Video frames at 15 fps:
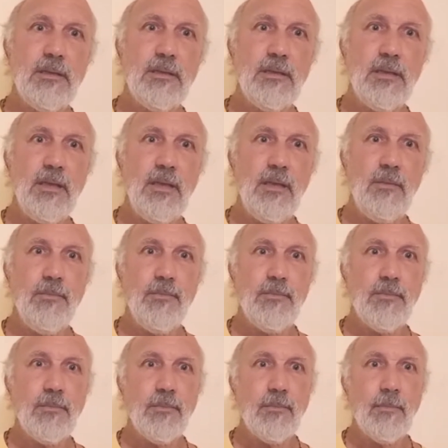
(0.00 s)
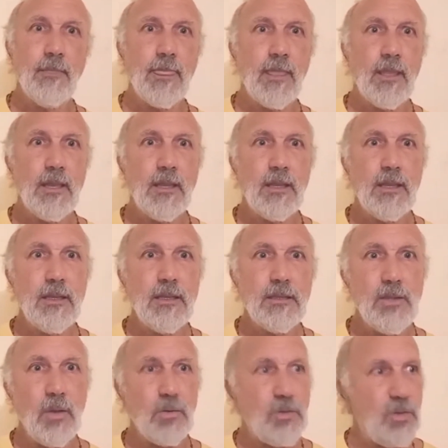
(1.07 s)
See?
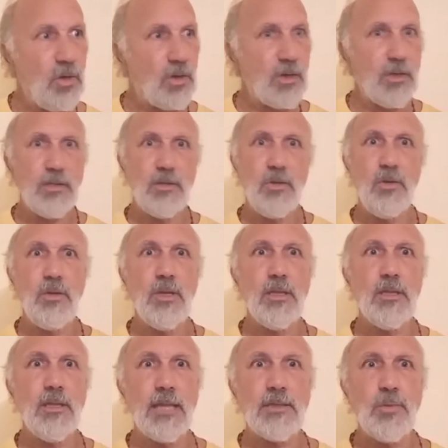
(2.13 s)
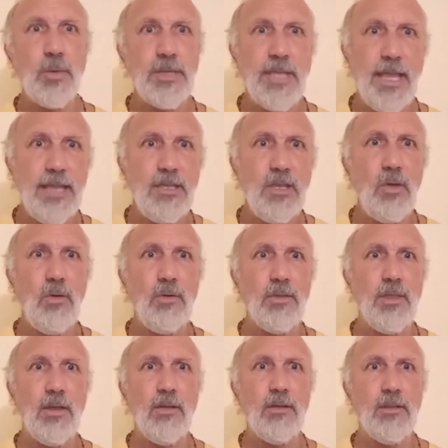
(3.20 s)
So it took 2, that's what they do.
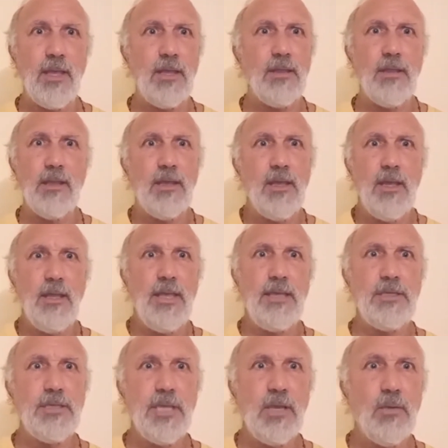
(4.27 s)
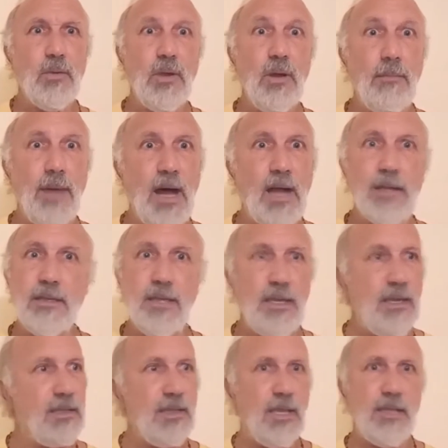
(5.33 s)
They see real
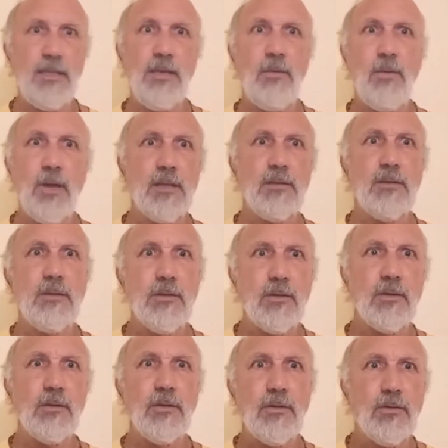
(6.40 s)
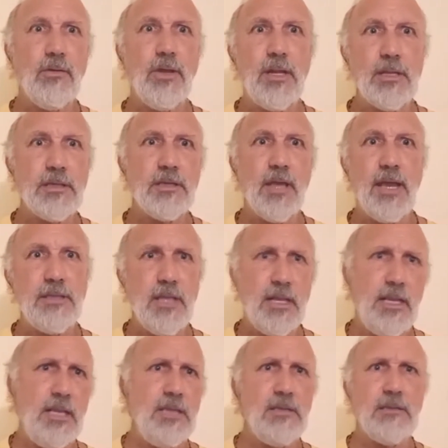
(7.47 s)
bhakti and they want to criticize.
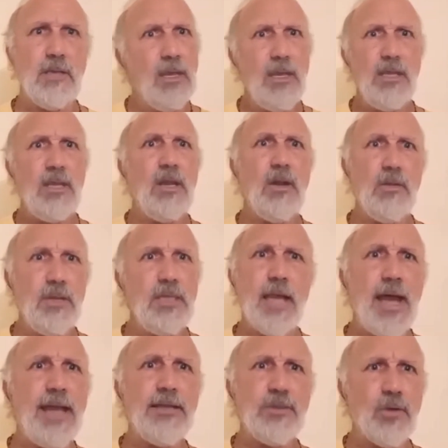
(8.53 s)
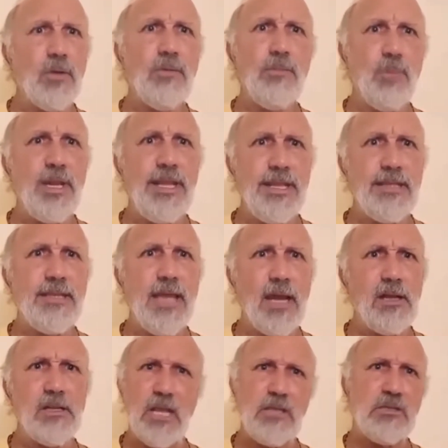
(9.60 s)
And these guys are pretty
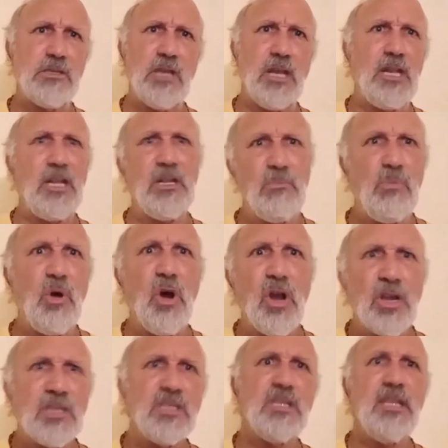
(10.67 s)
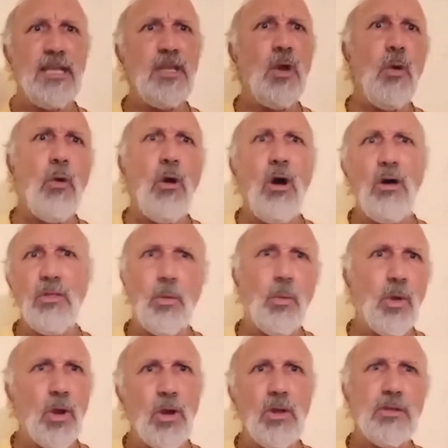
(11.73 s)
intelligent. They study the books and they know all the
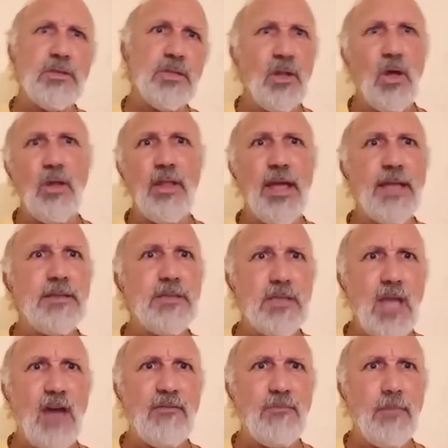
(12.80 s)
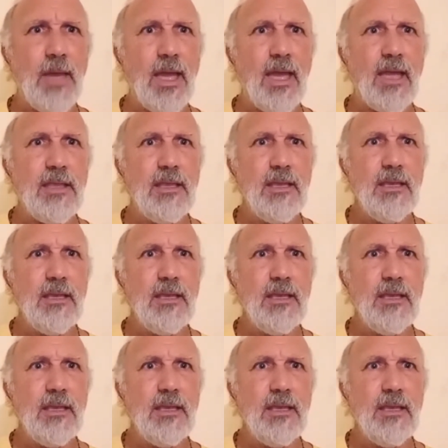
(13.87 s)
words and all that stuff, man.